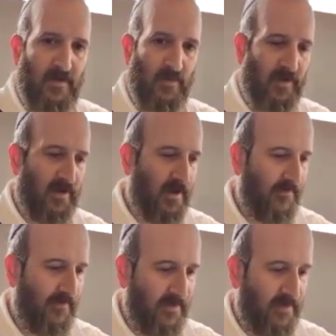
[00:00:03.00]
Good morning,
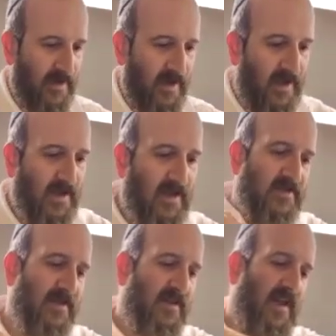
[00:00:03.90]
Chavra. Today
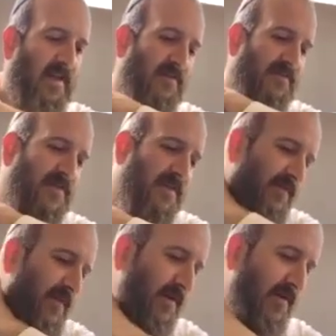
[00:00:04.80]
is the 10th of
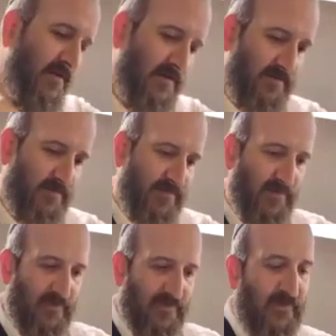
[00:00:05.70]
Sivan. It's a
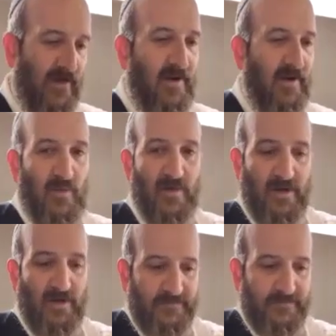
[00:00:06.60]
beautiful Friday
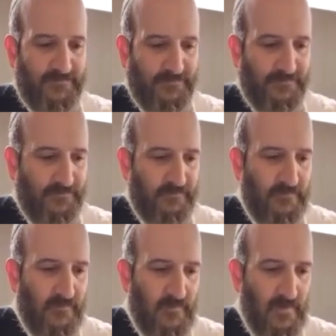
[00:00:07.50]
morning.
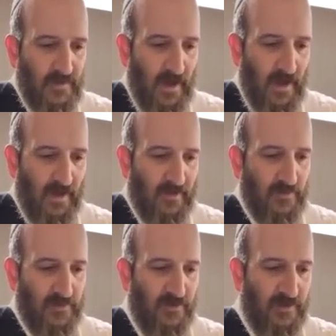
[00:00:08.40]

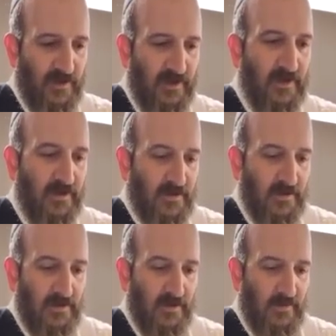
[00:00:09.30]
And we're learning
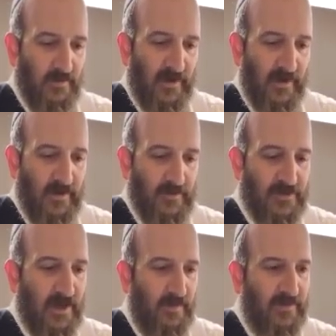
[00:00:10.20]
Perek Gimel,
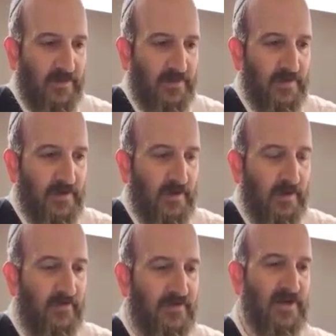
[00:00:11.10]
Chapter 3
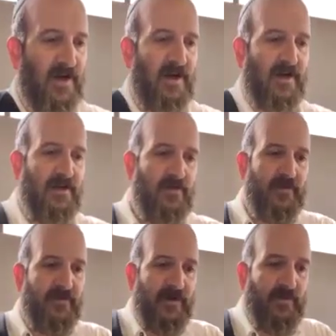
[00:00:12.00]
of Shar
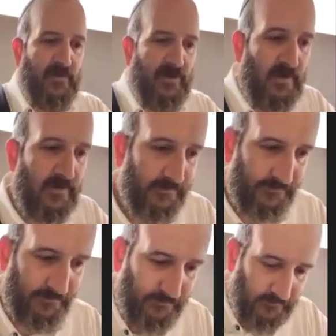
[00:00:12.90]
HaYichud V'Emunah
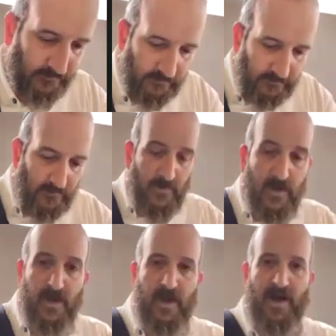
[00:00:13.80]

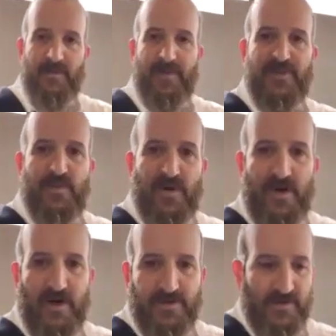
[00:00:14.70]
on page
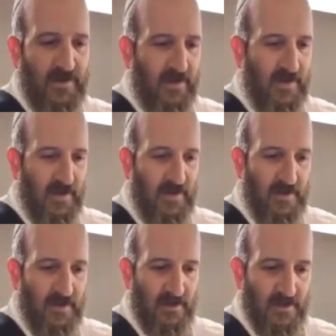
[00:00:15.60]
100 in
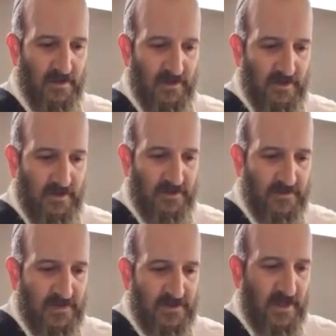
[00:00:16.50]
this
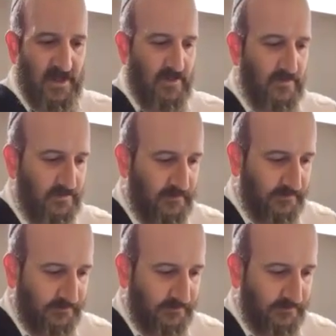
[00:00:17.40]
week's Chayenu.